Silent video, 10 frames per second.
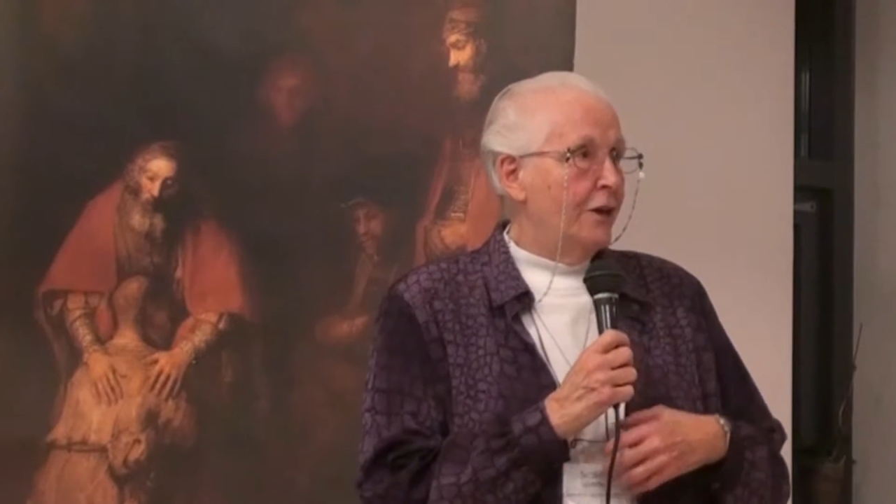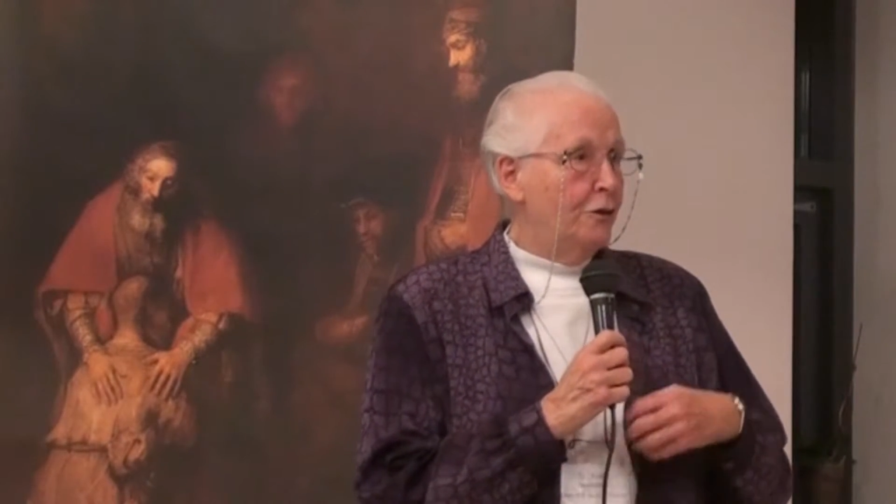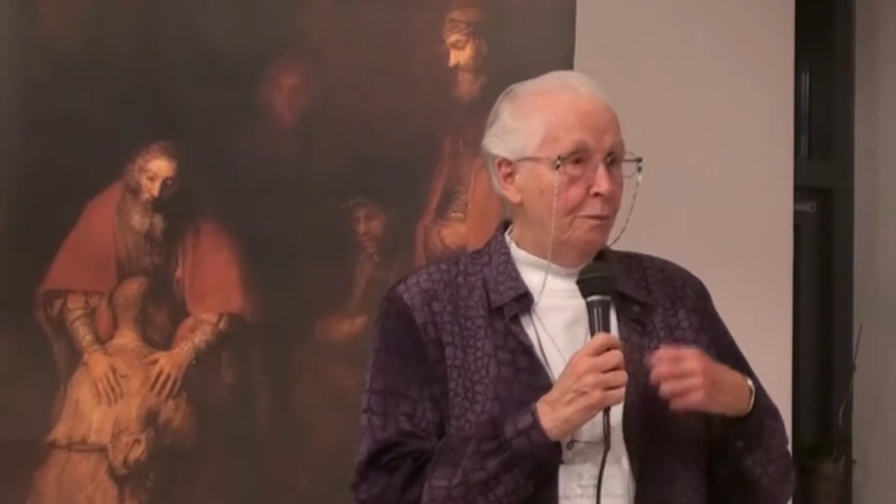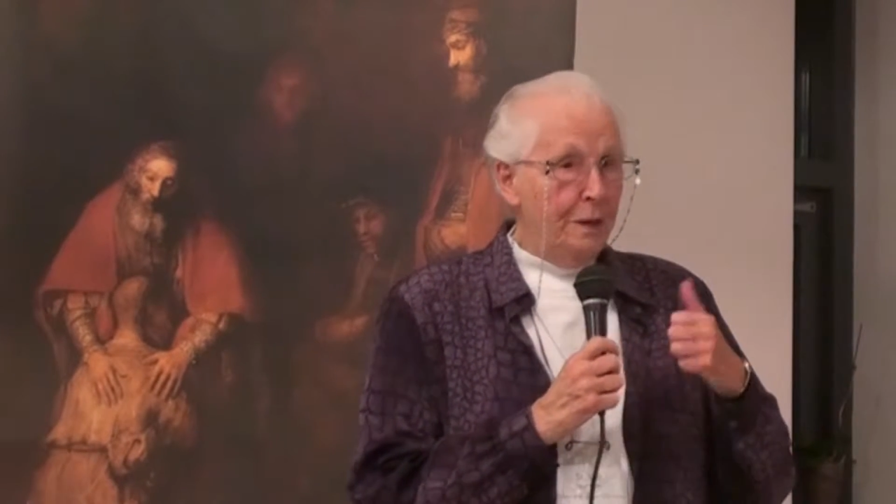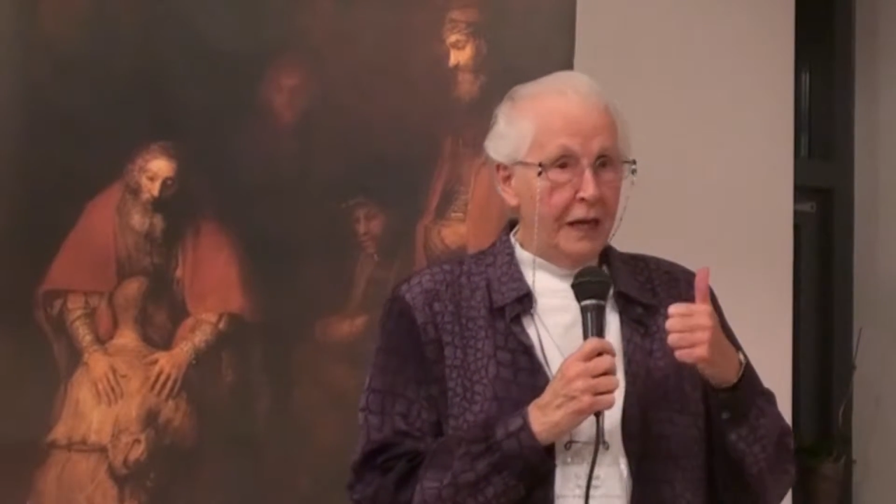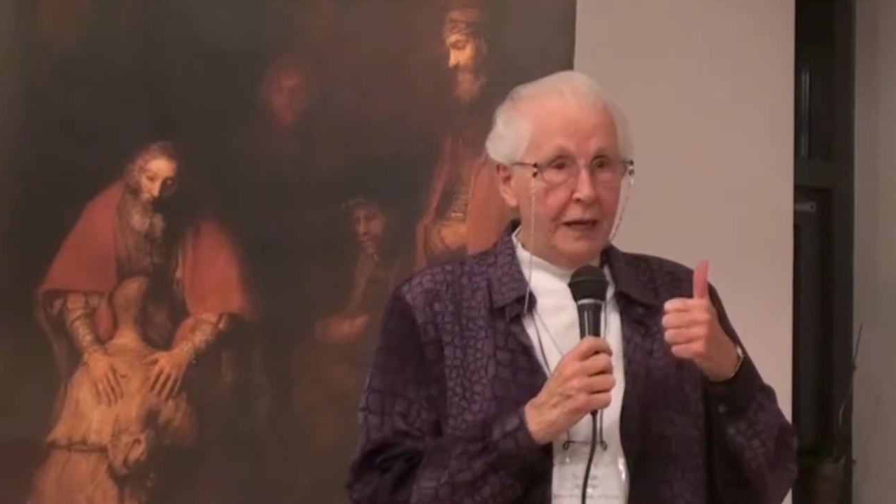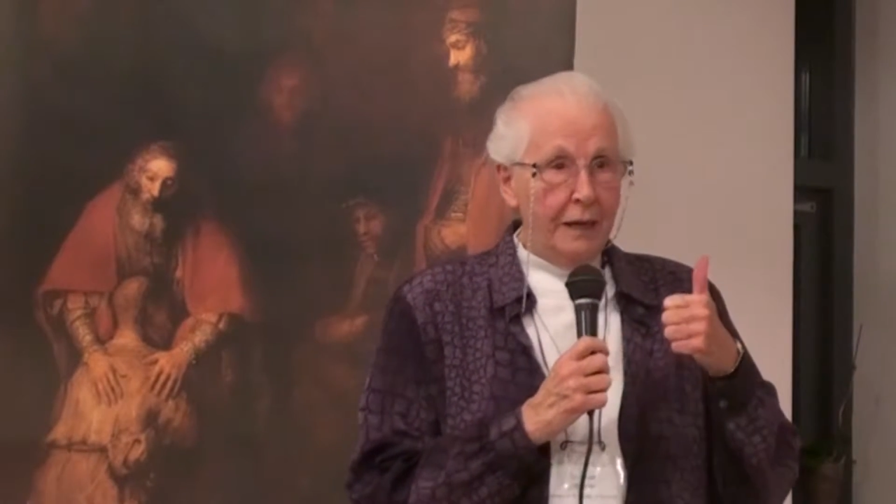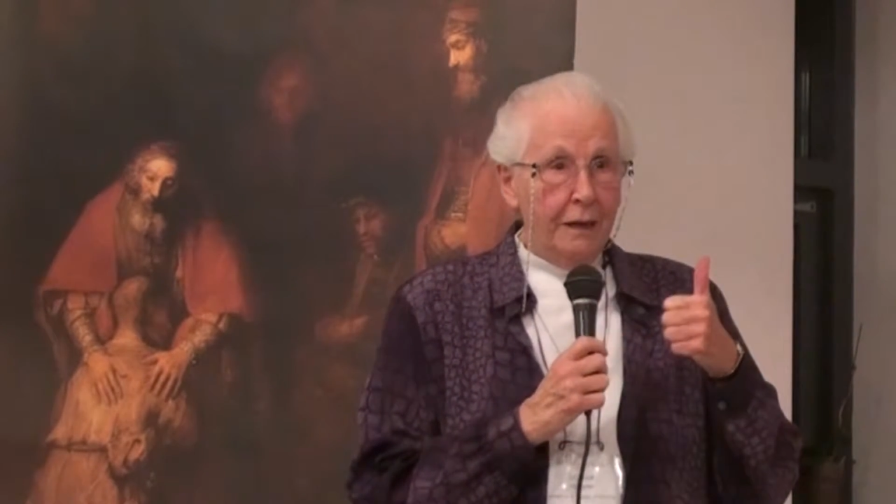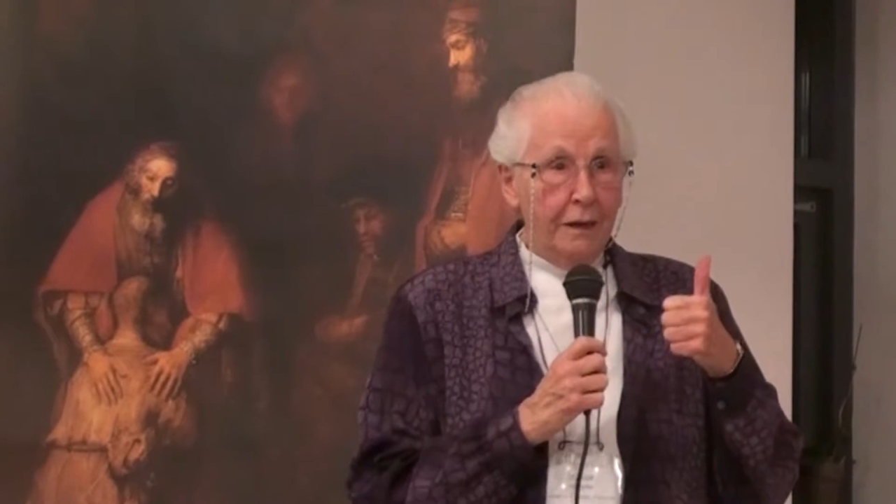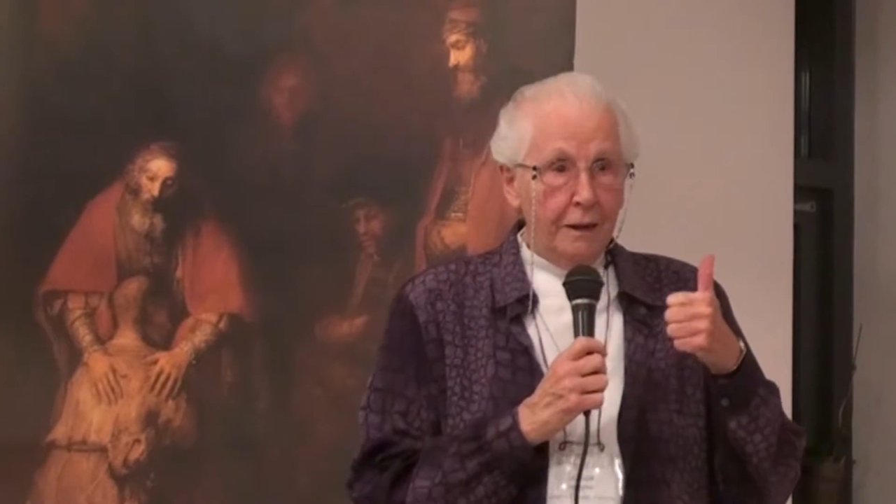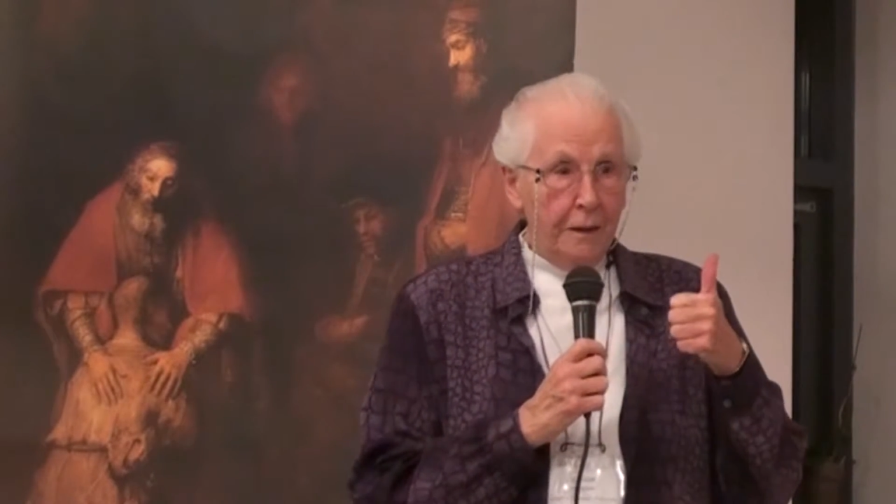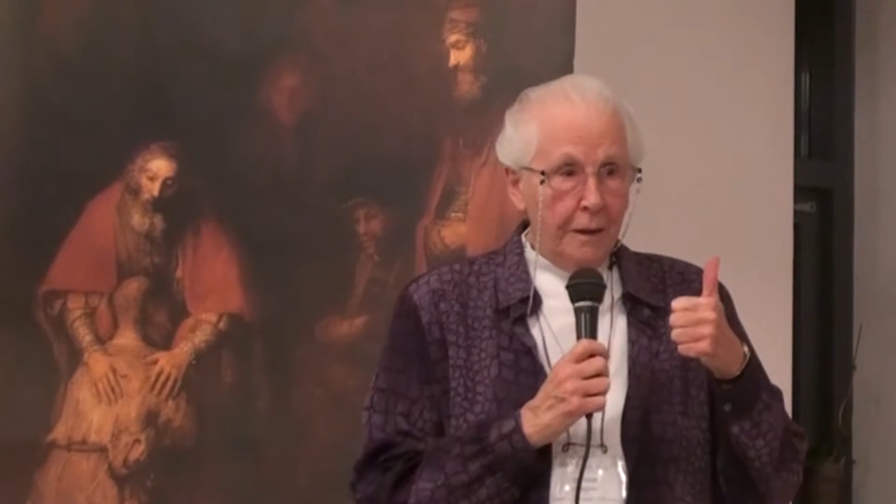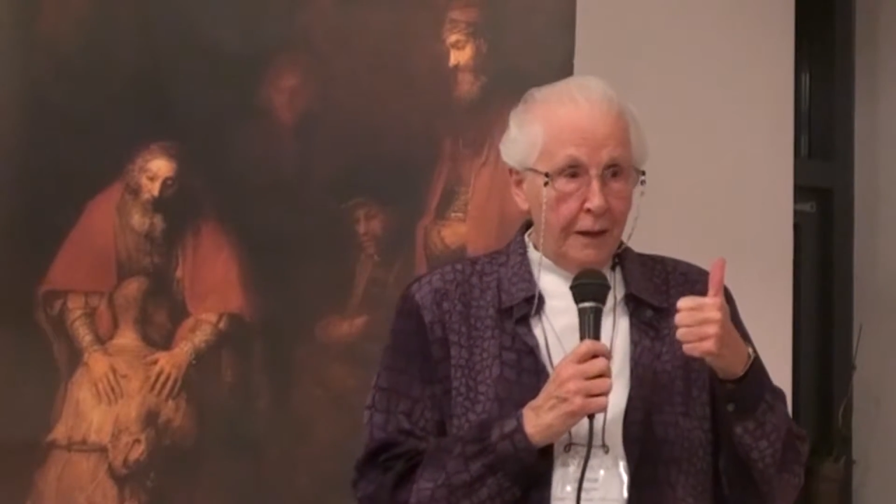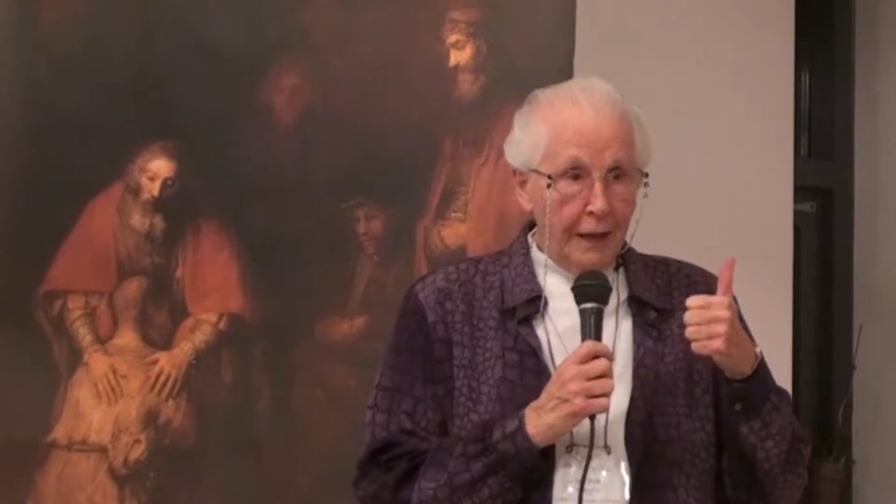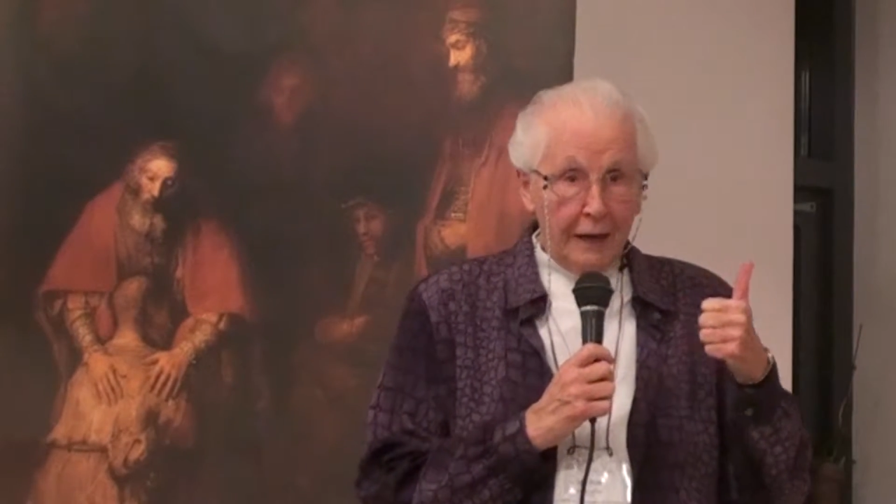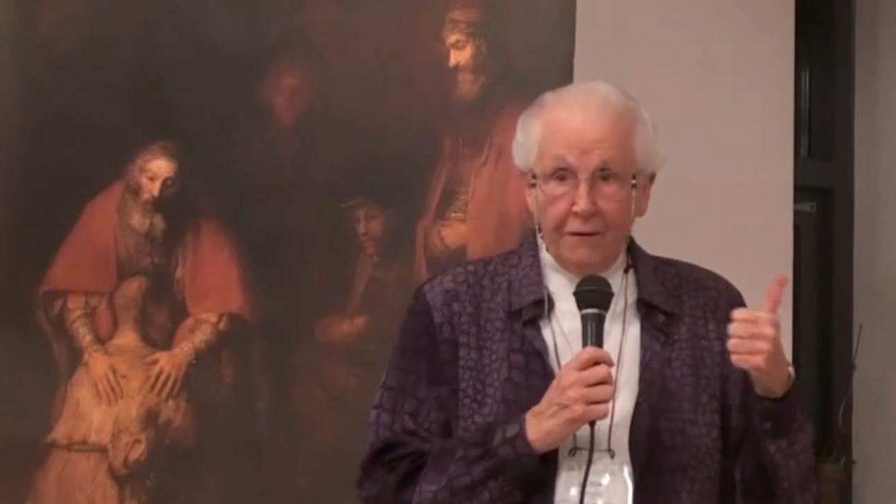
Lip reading: to be like